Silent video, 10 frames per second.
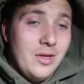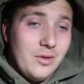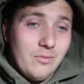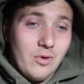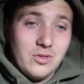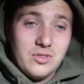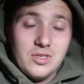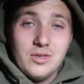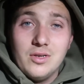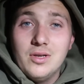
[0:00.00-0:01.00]
The
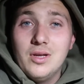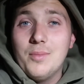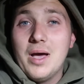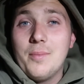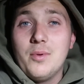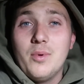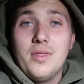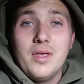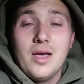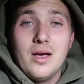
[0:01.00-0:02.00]
rods, I'm happy where
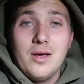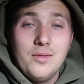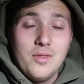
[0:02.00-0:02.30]
they are.